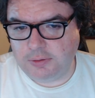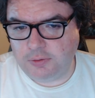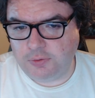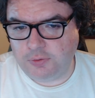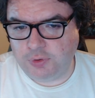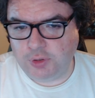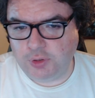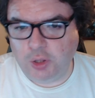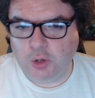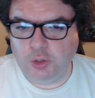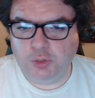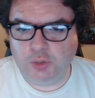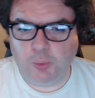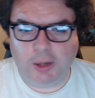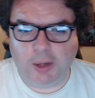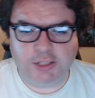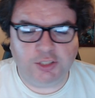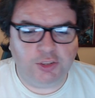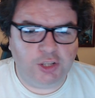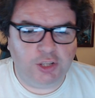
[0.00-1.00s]
for those
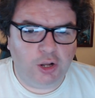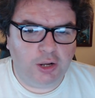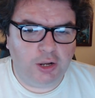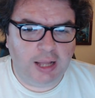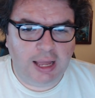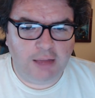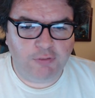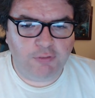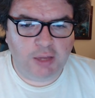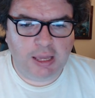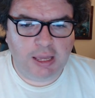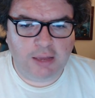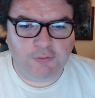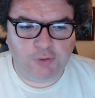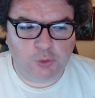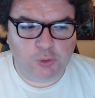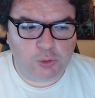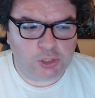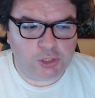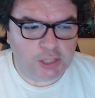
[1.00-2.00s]
watching the archive, if
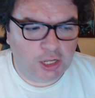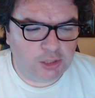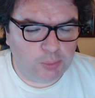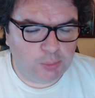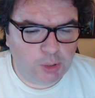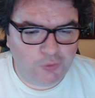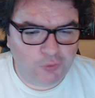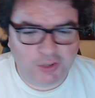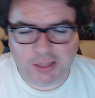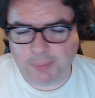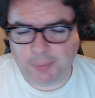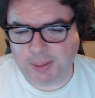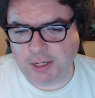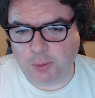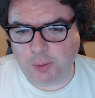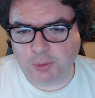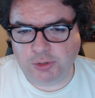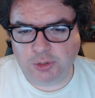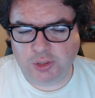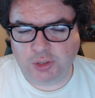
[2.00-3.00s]
you saw the movie, let me know
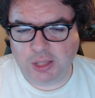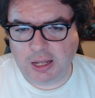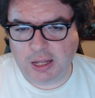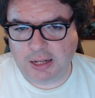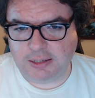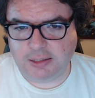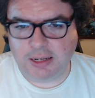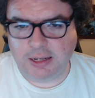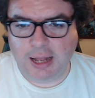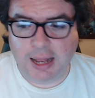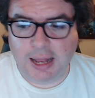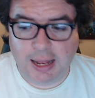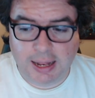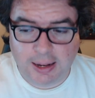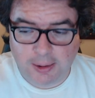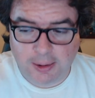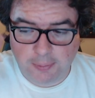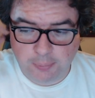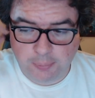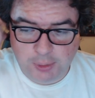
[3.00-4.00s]
what you thought.
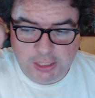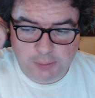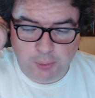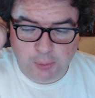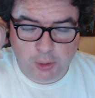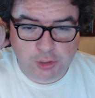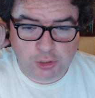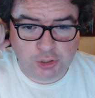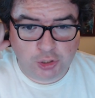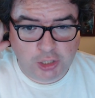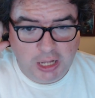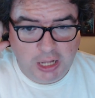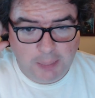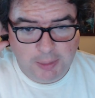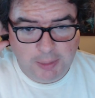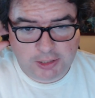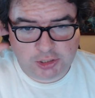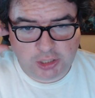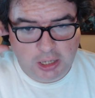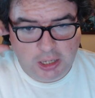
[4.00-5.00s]
Um, please post your
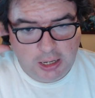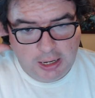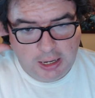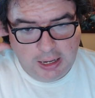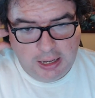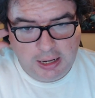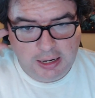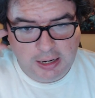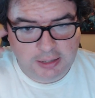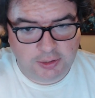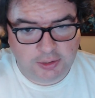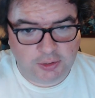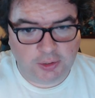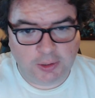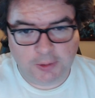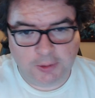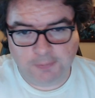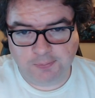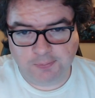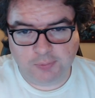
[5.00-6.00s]
comments on
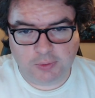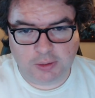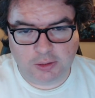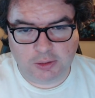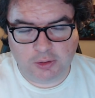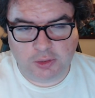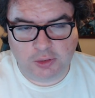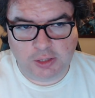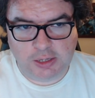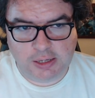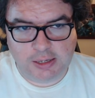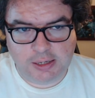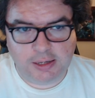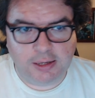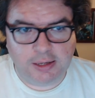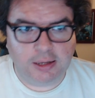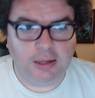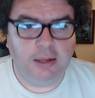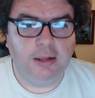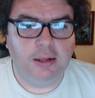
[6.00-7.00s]

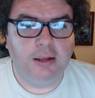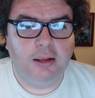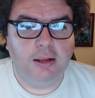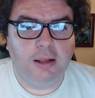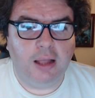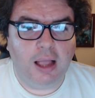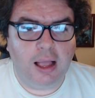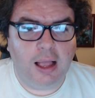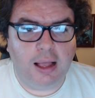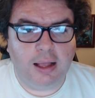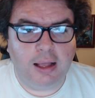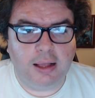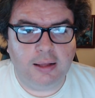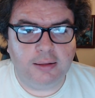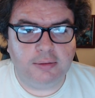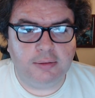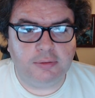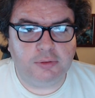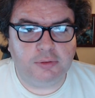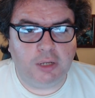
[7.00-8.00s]
the
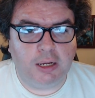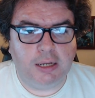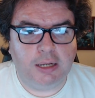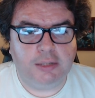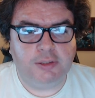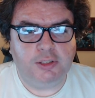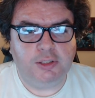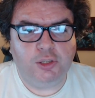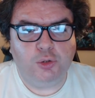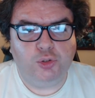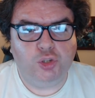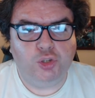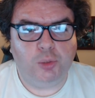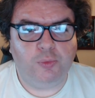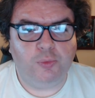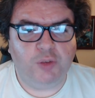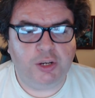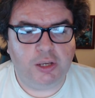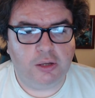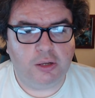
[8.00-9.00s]
on the YouTube
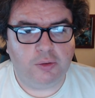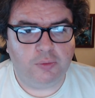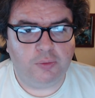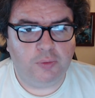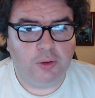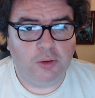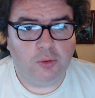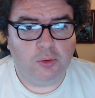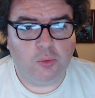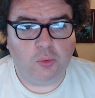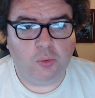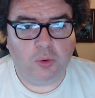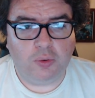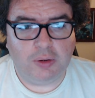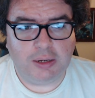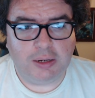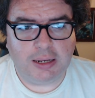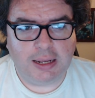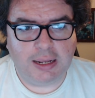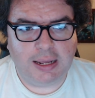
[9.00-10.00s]
video,
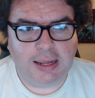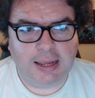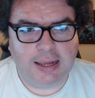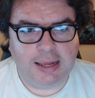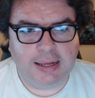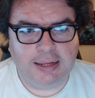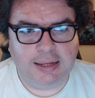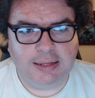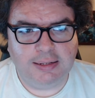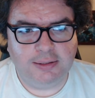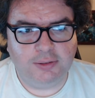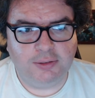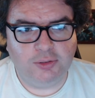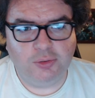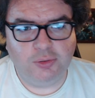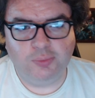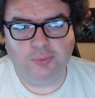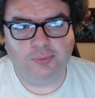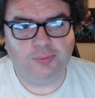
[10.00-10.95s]
and